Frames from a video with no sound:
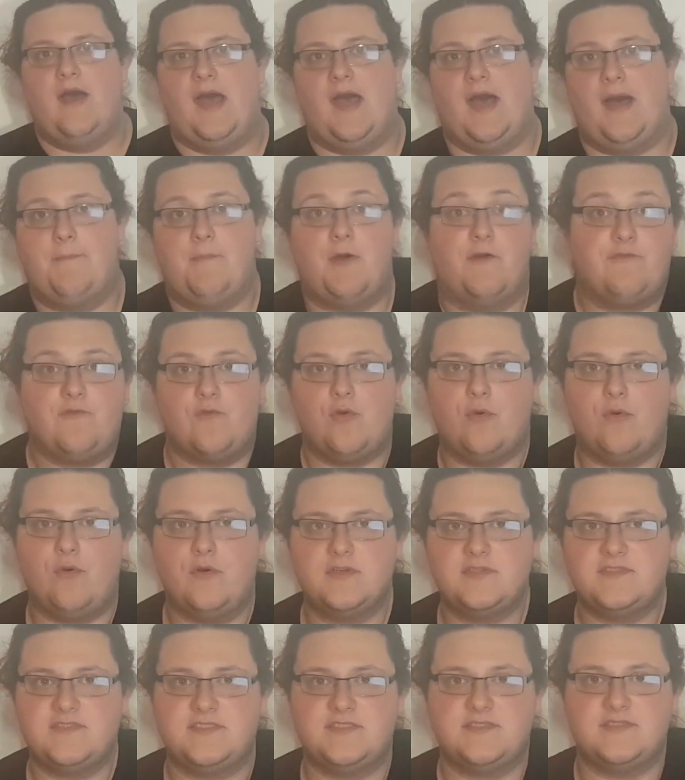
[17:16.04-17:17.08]
Of
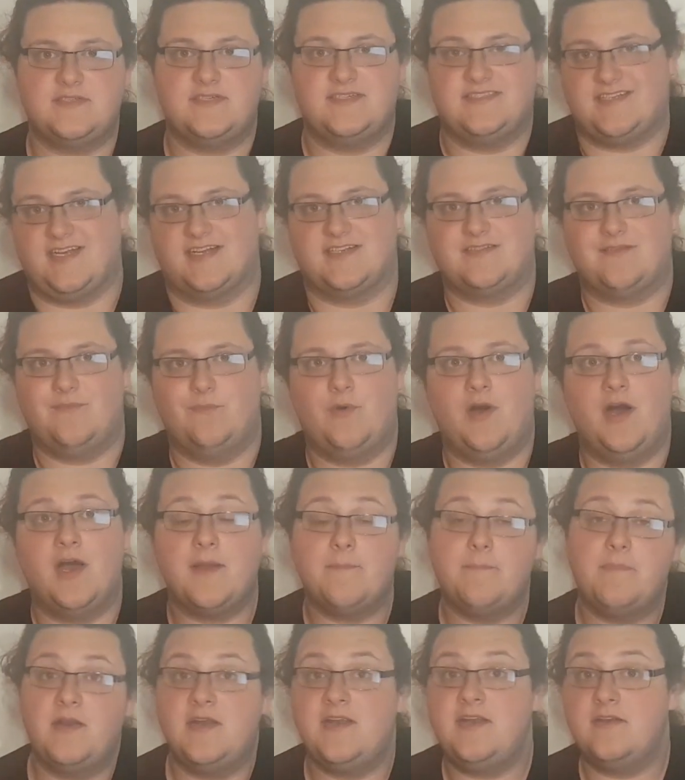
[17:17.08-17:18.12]
course, it doesn't
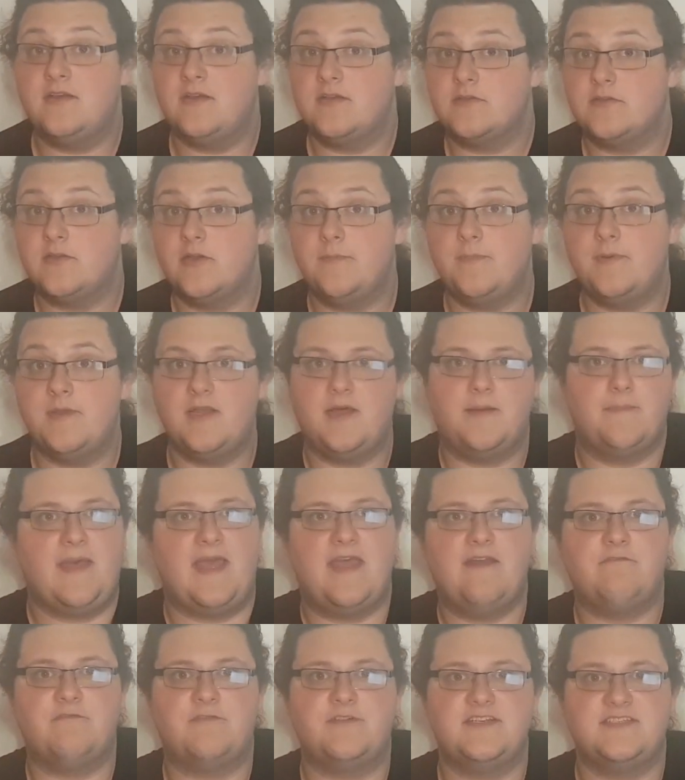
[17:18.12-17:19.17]
work, but he does open up
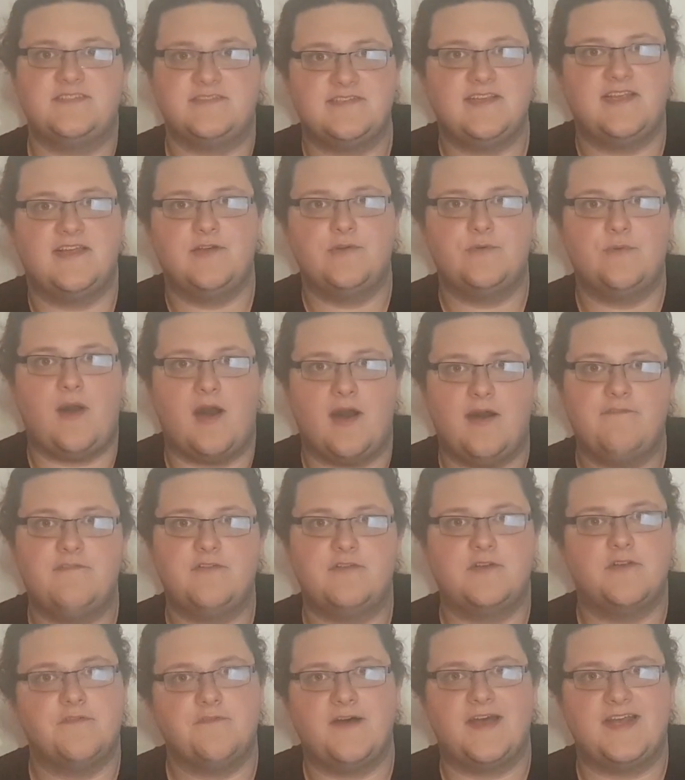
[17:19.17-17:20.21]
every single other
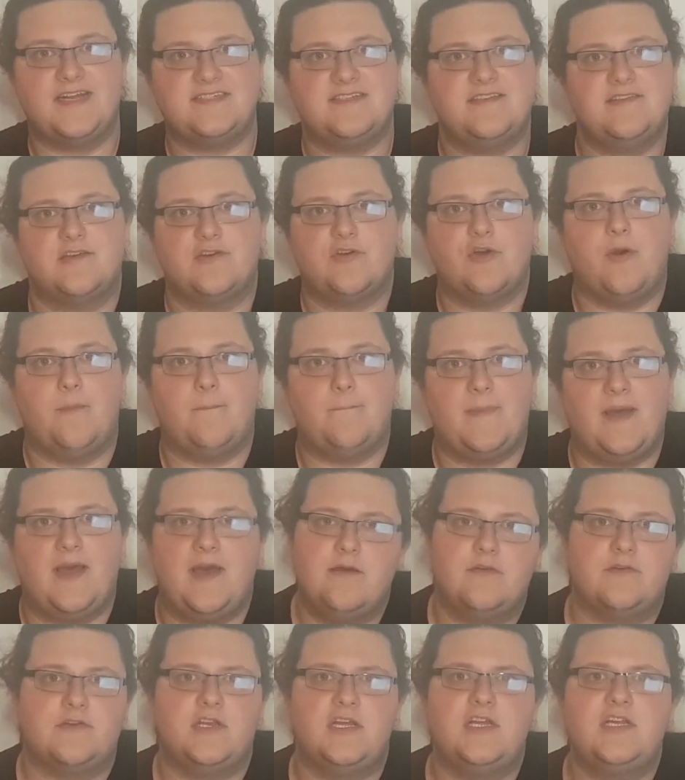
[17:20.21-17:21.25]
device in the
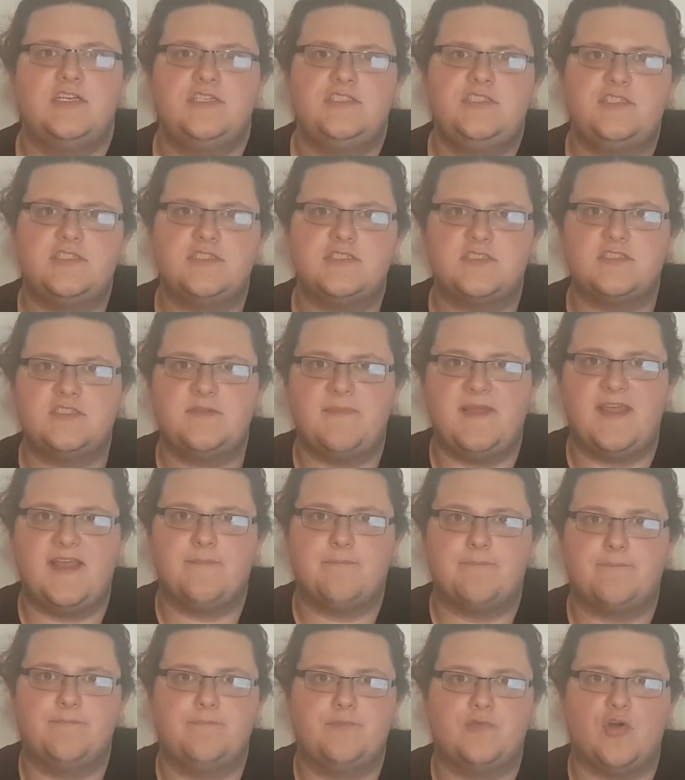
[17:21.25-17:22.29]
compound, just to make
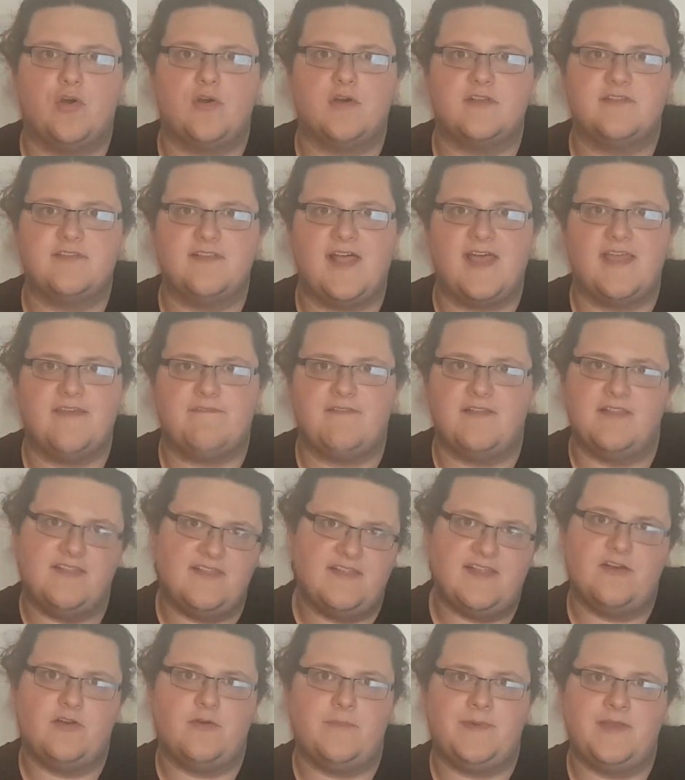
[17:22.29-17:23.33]
Doc's life a
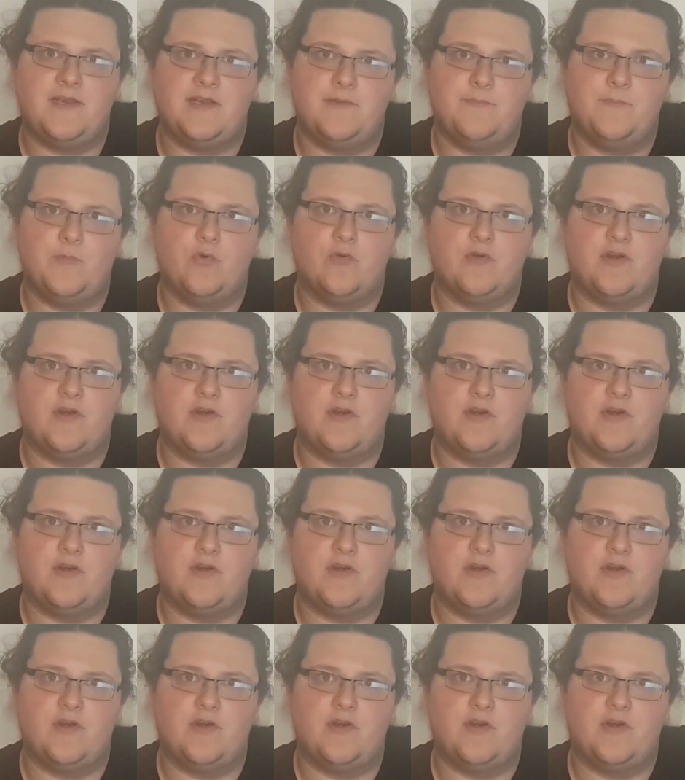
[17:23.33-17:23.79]
little bit more